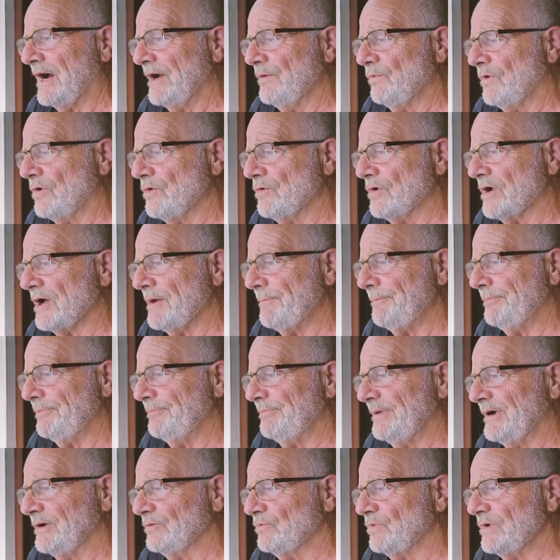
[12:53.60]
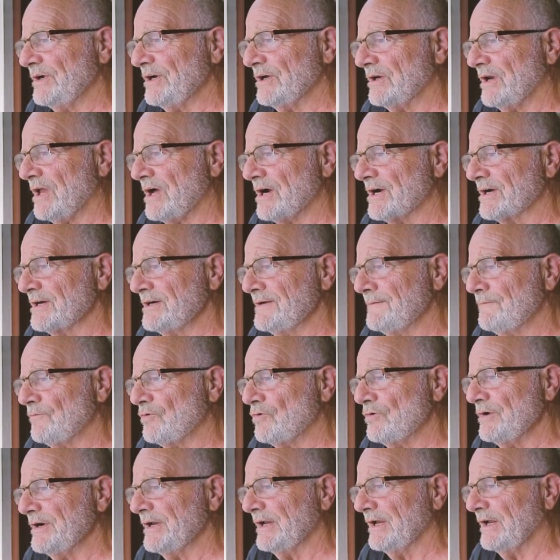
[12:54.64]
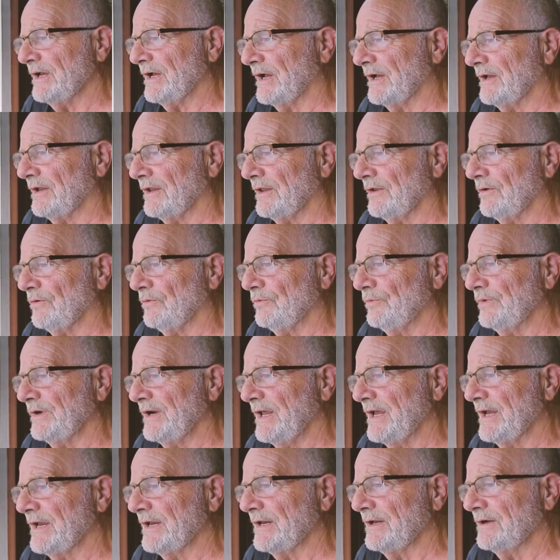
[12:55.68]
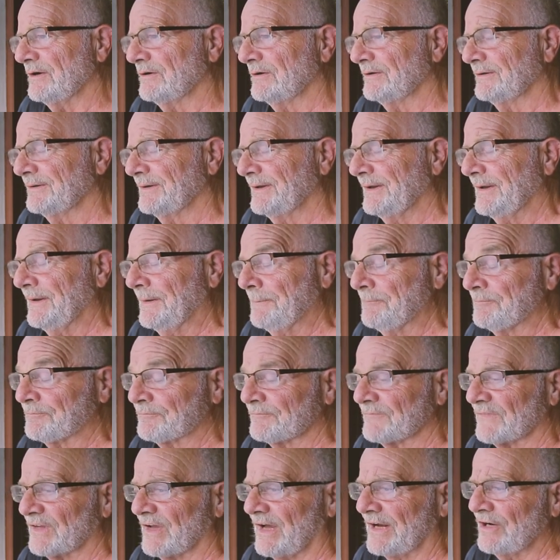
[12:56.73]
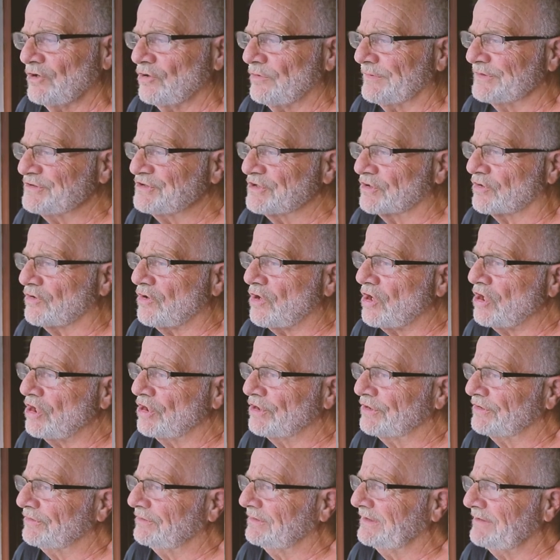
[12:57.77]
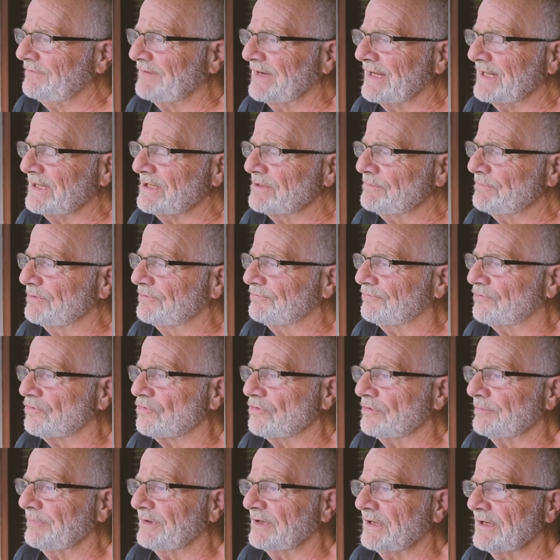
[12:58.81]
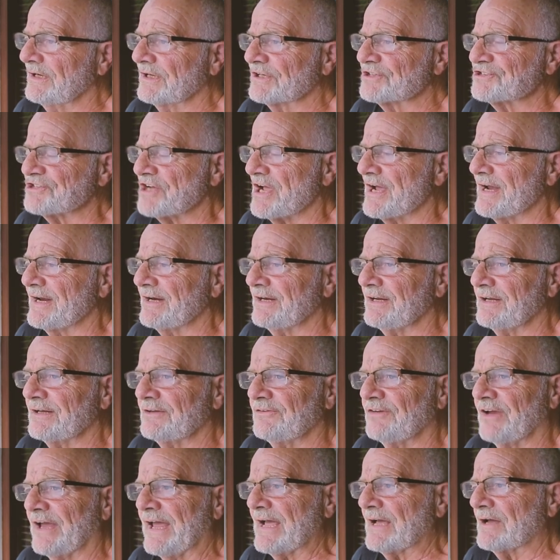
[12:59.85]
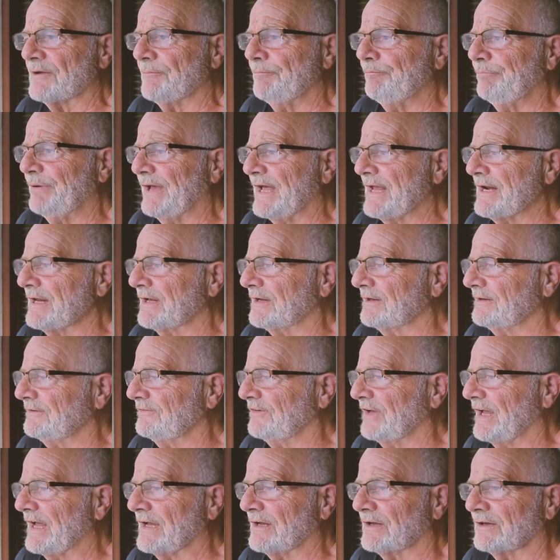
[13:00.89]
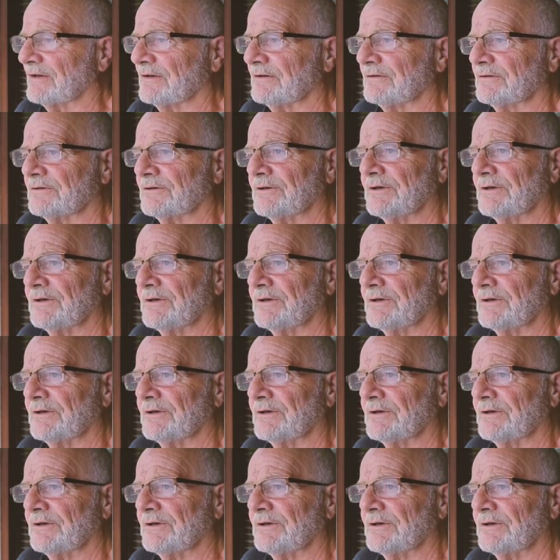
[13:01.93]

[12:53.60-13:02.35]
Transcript: woke up about 1 o'clock in the morning with a, I don't know what you call it, never had them before, but an anxiety attack, a panic attack, and